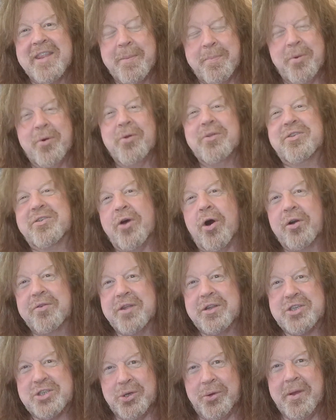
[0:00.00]
The poor dog
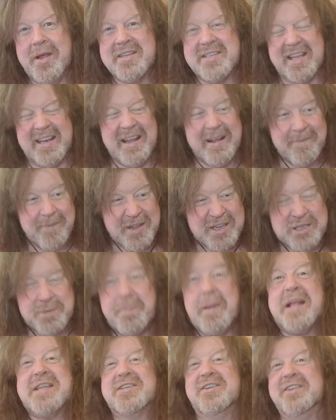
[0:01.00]
that joins in. He
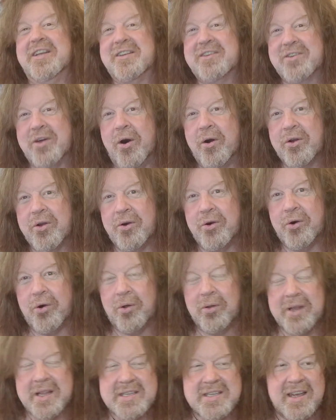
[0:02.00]
spits on the dog
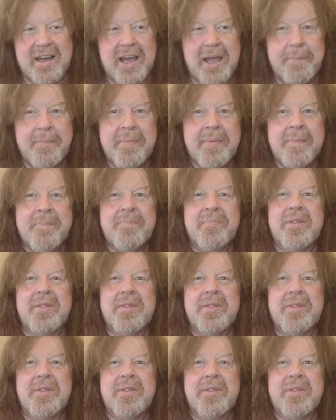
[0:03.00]
all the time.